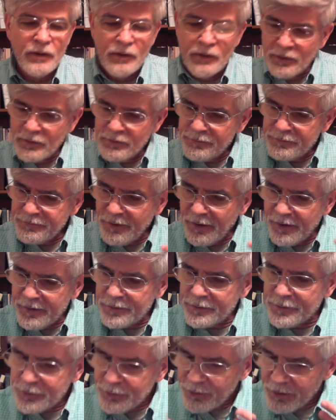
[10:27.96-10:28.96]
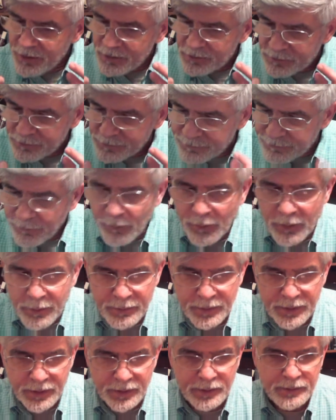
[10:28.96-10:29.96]
Father, transform
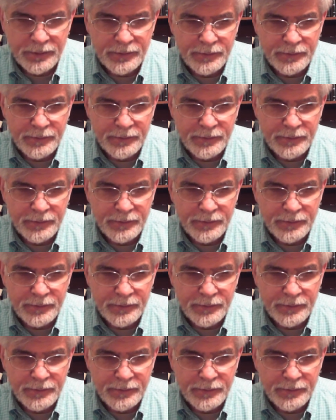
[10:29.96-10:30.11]
me